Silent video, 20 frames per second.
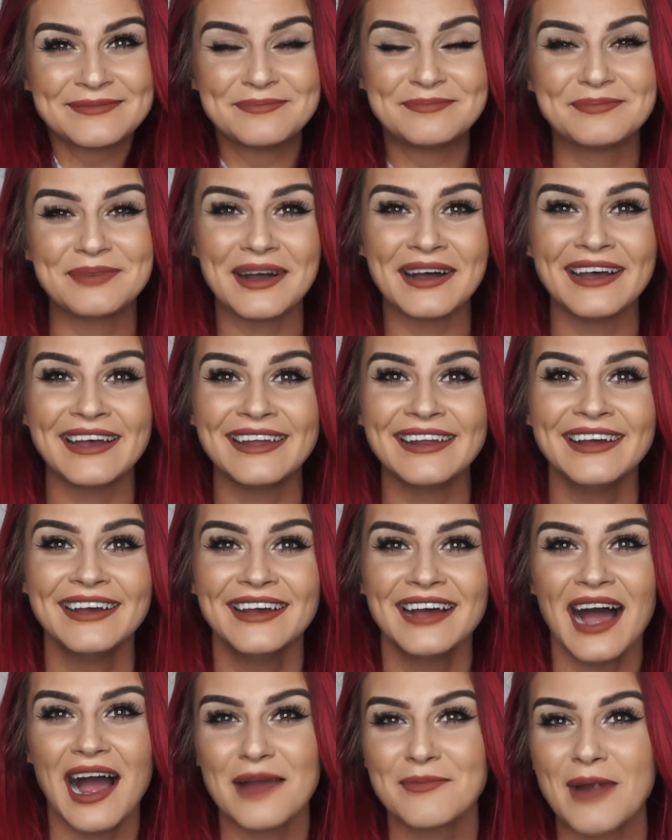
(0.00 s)
but
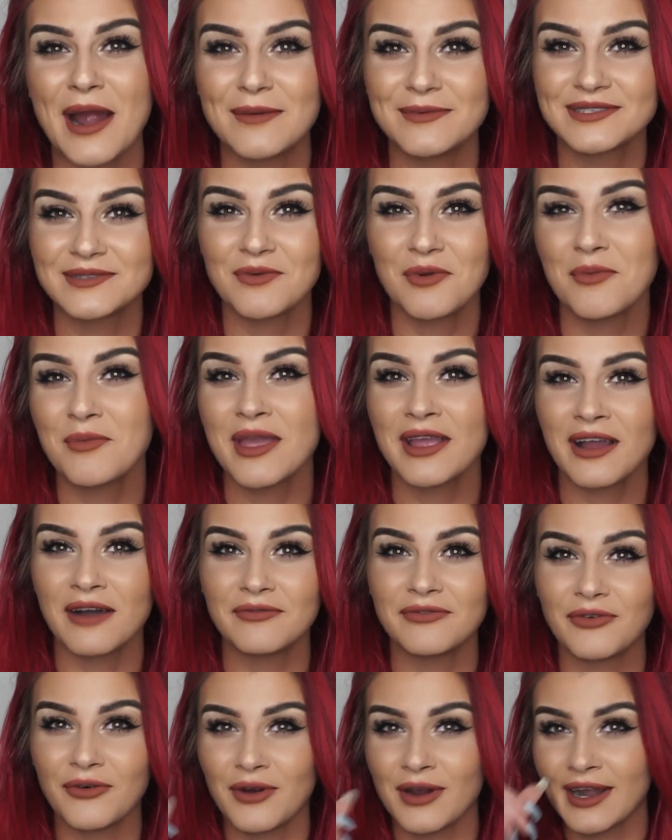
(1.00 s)
I promise I'm gonna make up
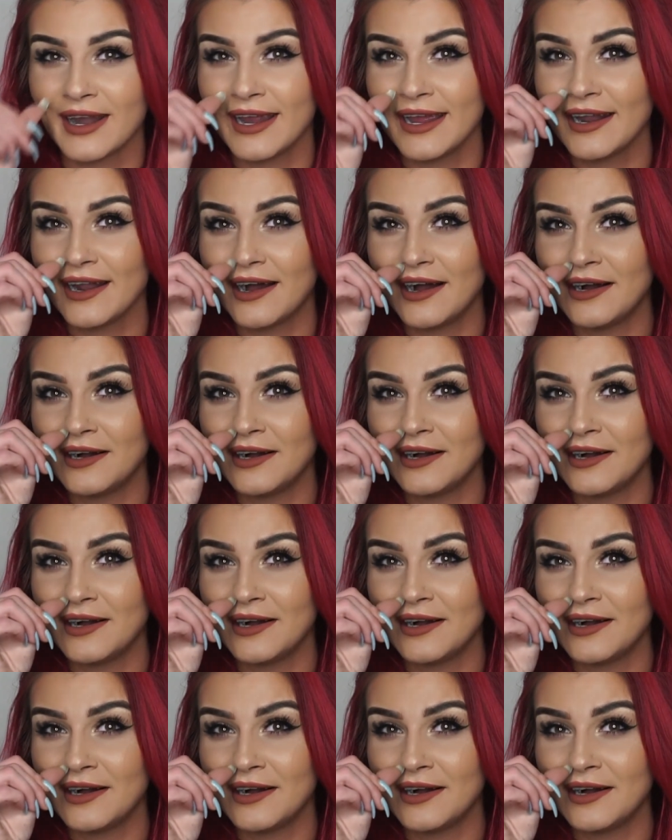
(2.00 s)
for it.